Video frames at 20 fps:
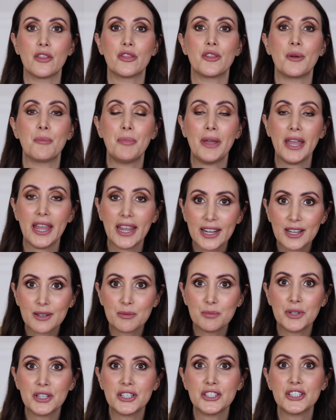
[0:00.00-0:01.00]
The
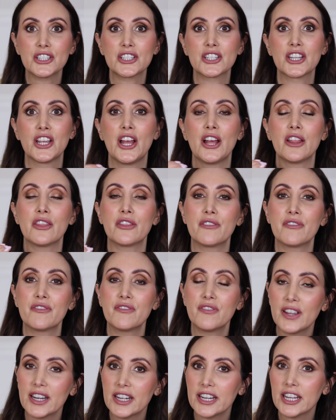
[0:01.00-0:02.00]
pigment, the
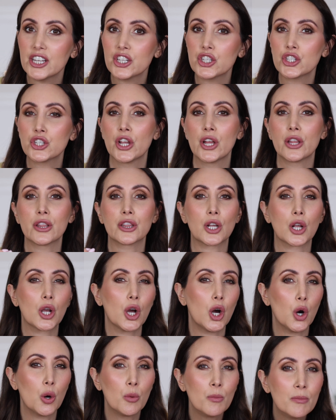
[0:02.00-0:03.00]
finish, the
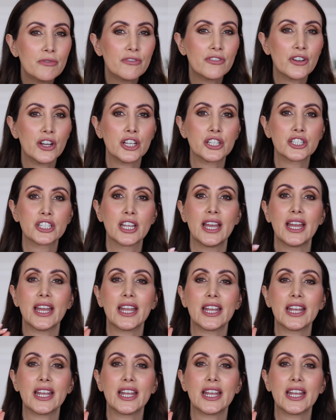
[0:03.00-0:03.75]
comfort,